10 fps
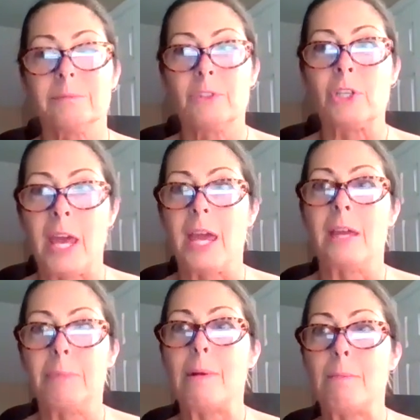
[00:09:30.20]
today,
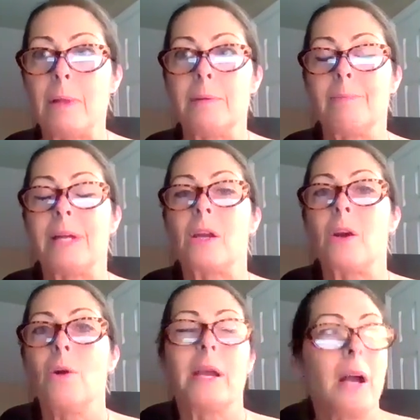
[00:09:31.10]
blah, blah, blah. And I'm like,
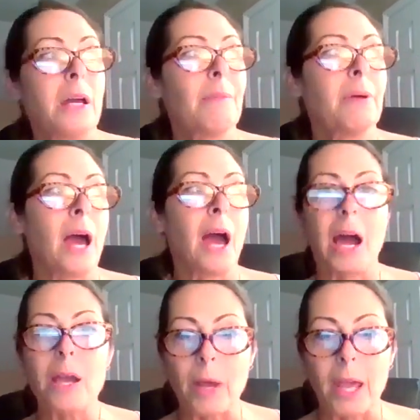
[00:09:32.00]
oh my God, I'm on the
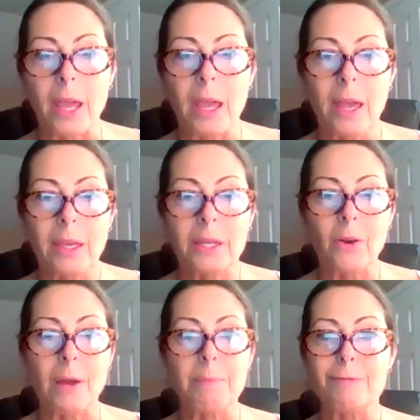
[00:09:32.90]
highway. You know,
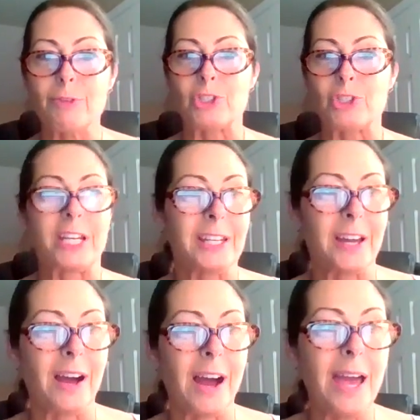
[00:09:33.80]
I'm in
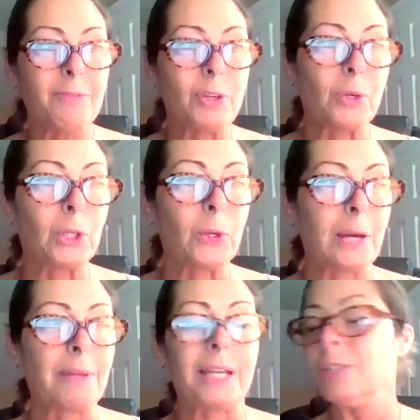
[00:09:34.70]
Virginia. I have no clue. And
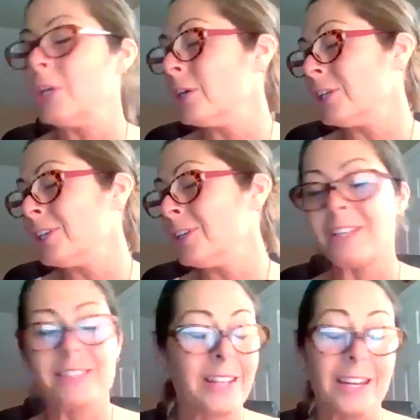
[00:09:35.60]
I'm like, no,
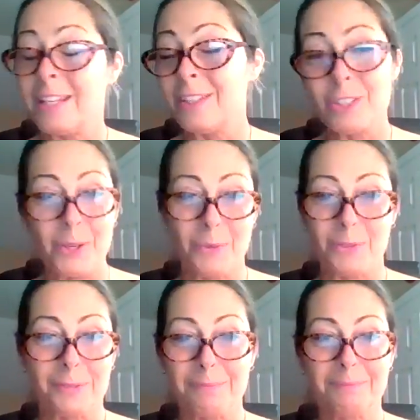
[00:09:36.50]
that's not an
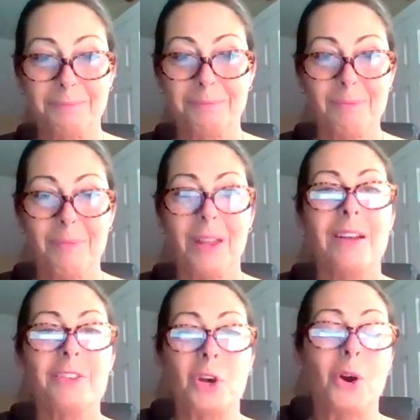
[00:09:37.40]
excuse.
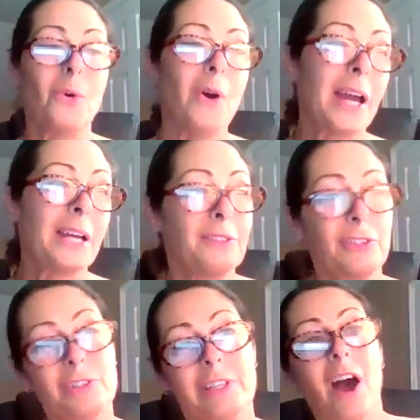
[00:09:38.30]
So I
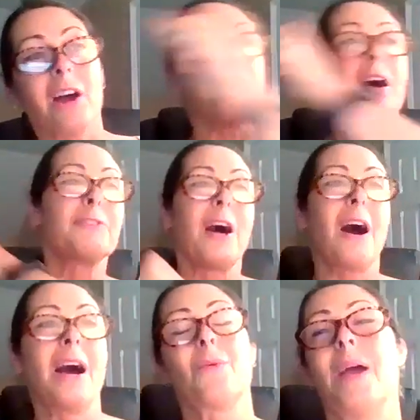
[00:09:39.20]
got off the
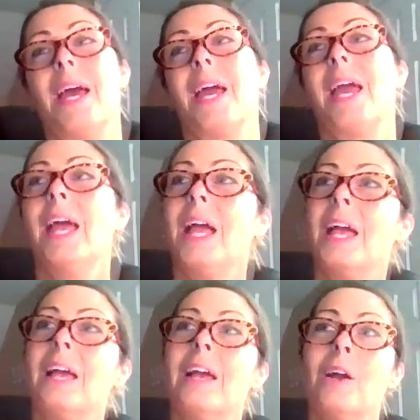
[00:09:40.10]
highway
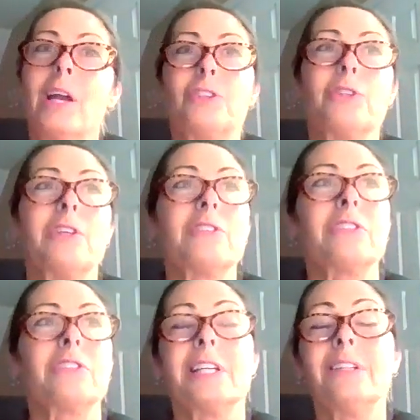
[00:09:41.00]
into this
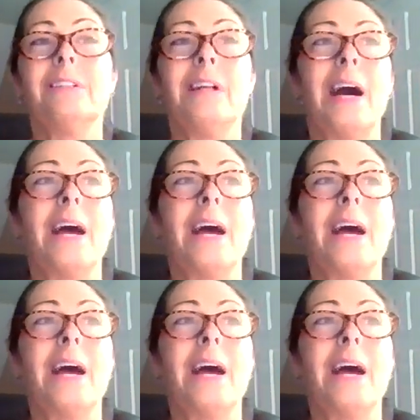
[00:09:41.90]
little,